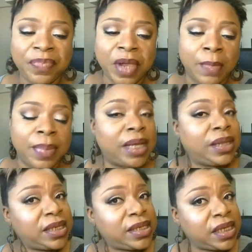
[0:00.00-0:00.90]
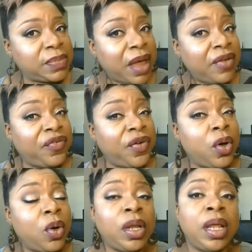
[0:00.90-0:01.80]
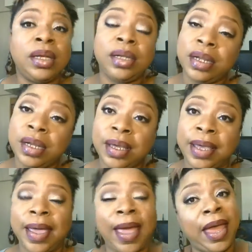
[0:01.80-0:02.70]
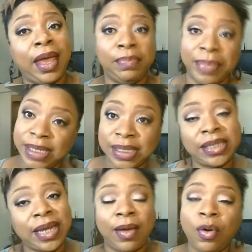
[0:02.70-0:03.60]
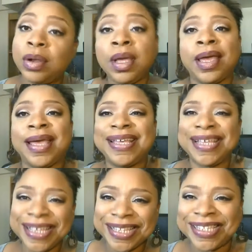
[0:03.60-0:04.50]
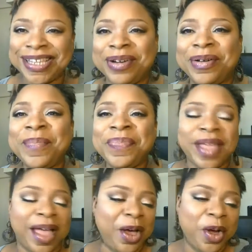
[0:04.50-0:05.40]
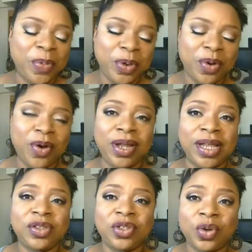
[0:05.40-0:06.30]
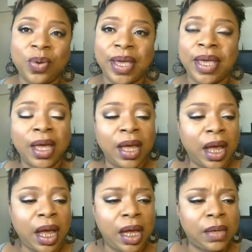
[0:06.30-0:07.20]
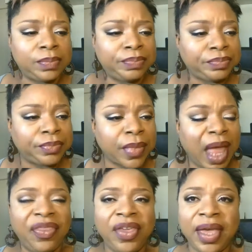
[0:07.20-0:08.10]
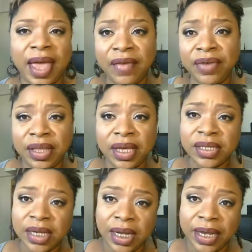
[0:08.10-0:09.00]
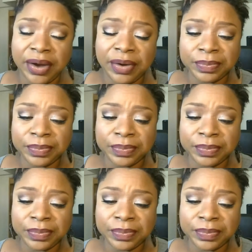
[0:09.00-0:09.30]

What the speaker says: But this is my fall look and beat down. So I hope you all enjoy. I think everything is clear